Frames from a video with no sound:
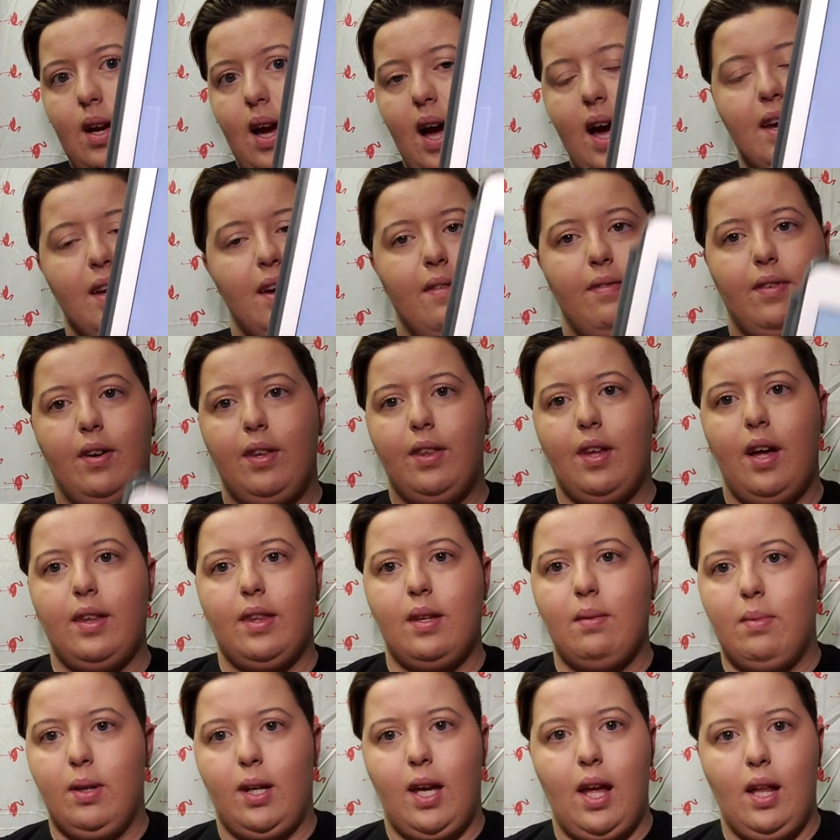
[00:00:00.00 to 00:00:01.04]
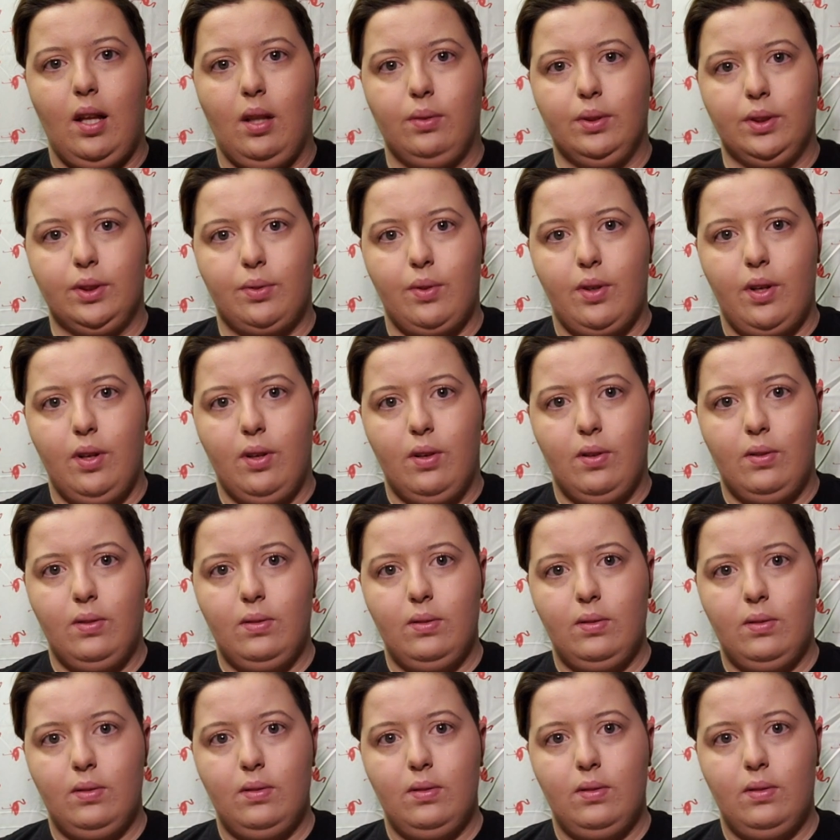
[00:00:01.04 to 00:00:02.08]
I never thought that Miquela was real.
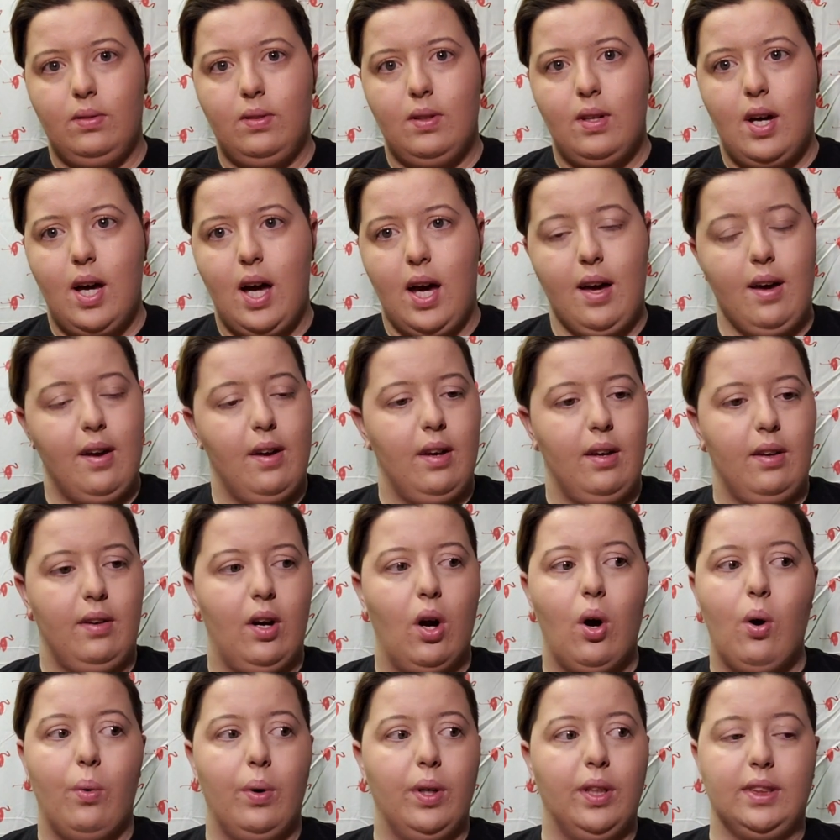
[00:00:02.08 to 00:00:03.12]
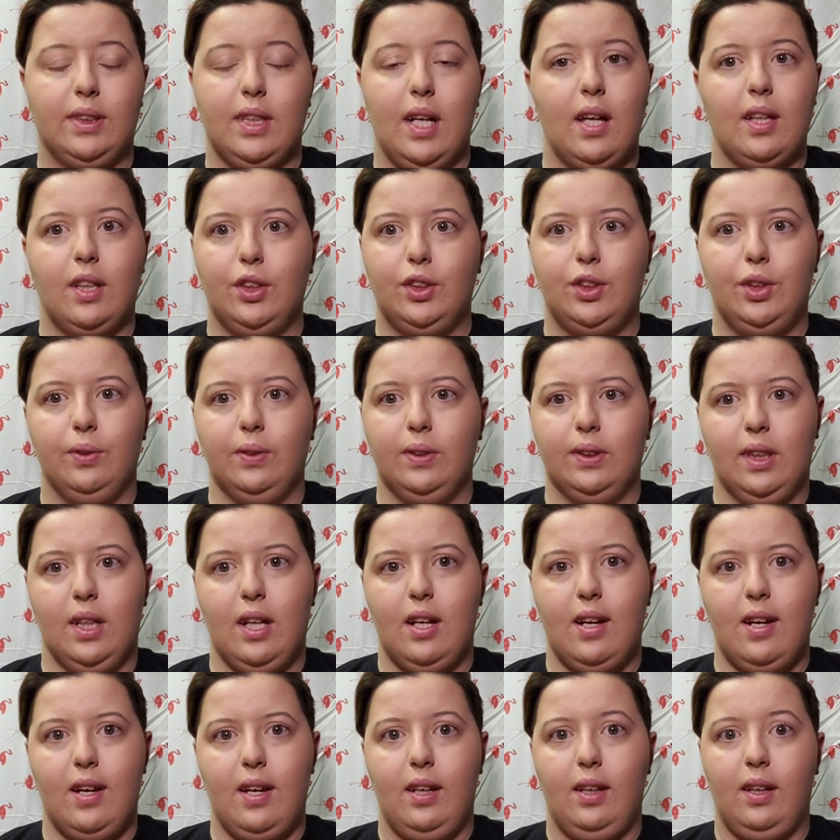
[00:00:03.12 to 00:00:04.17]
I always thought that she was
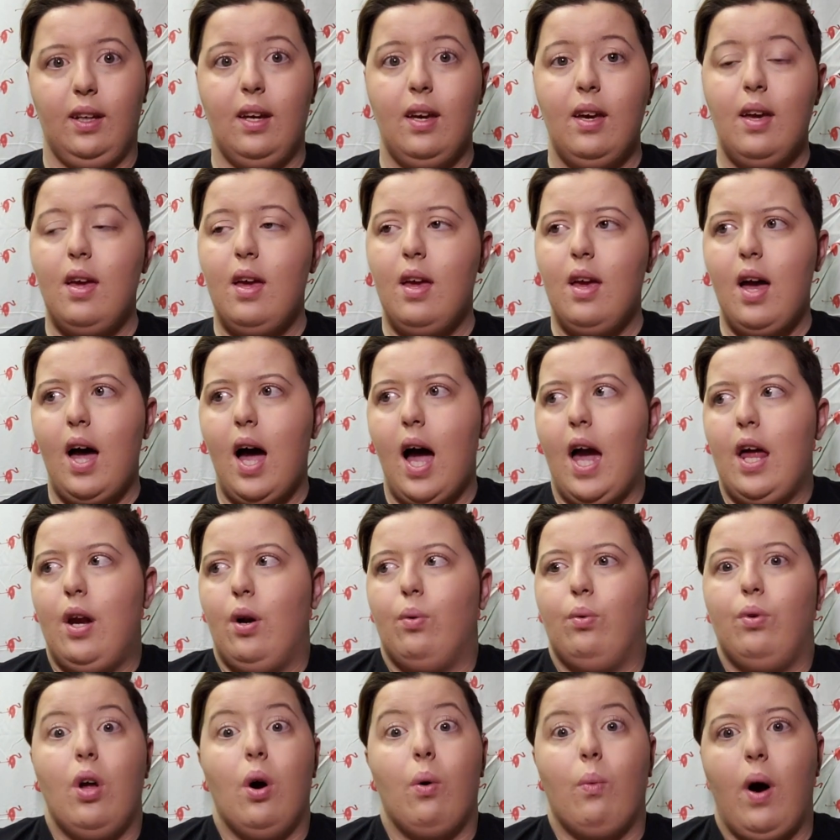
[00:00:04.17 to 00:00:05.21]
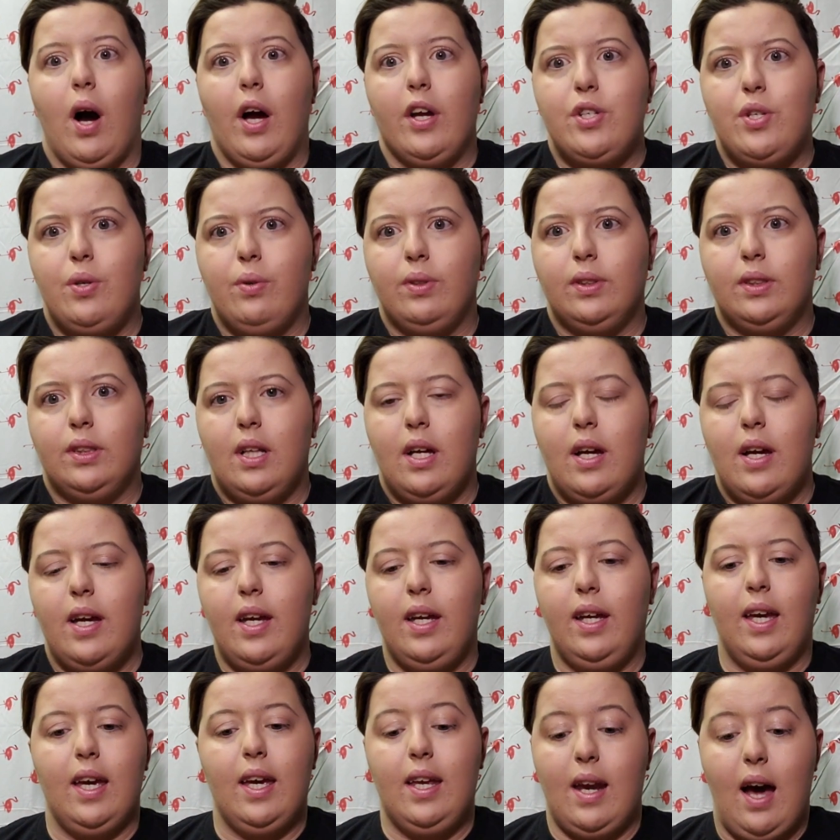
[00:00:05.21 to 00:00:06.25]
lying. I don't know why she was
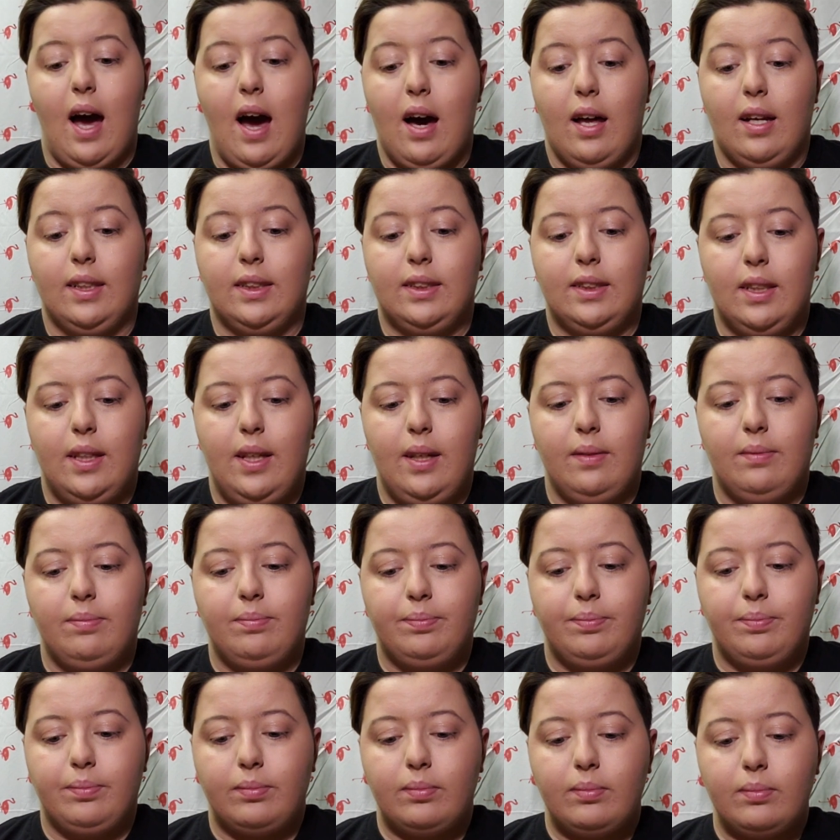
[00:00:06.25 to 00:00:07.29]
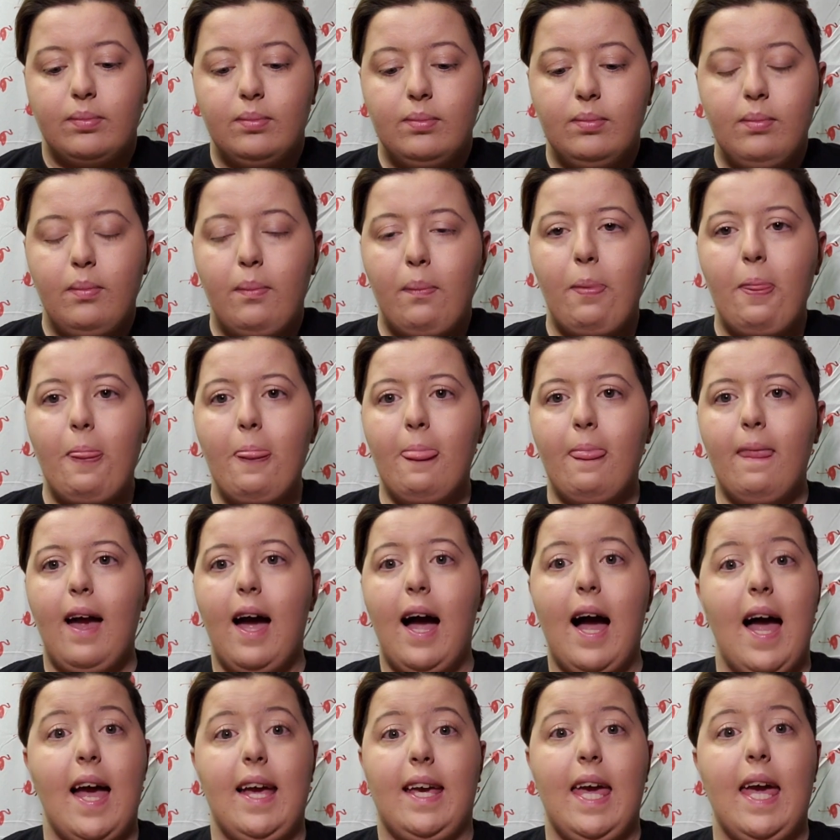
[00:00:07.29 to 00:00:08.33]
lying, and honestly,
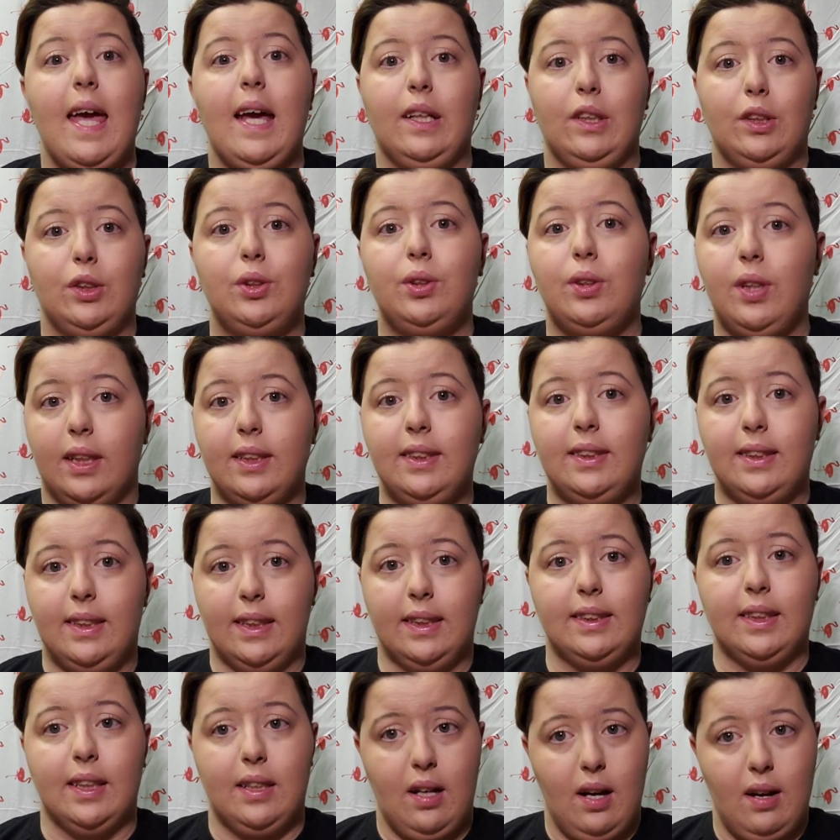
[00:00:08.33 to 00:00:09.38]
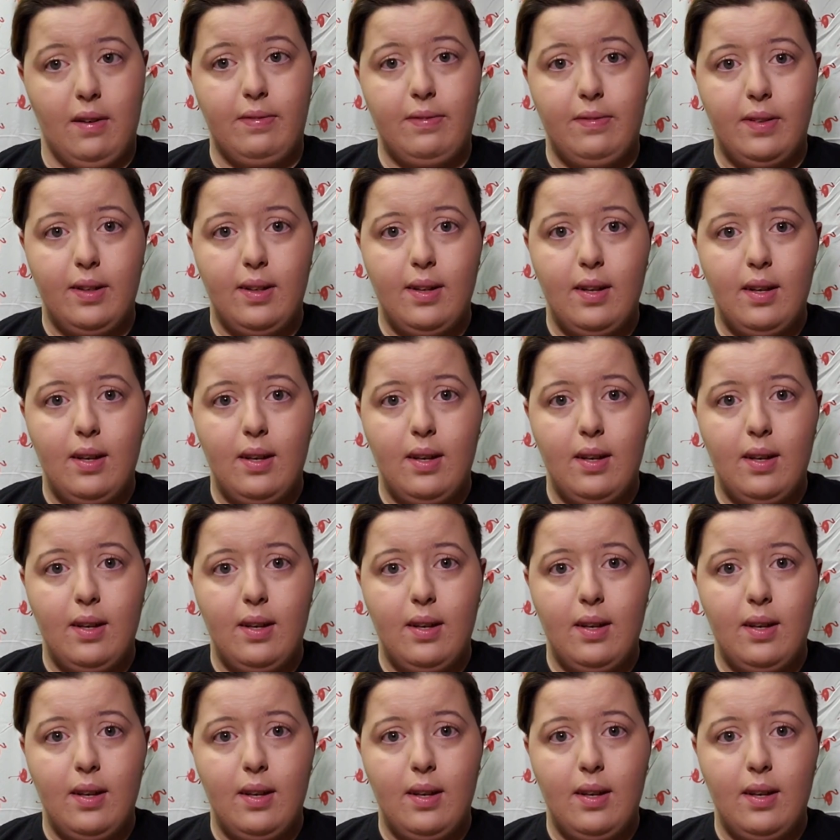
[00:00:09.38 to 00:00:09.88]
I can't stress this enough.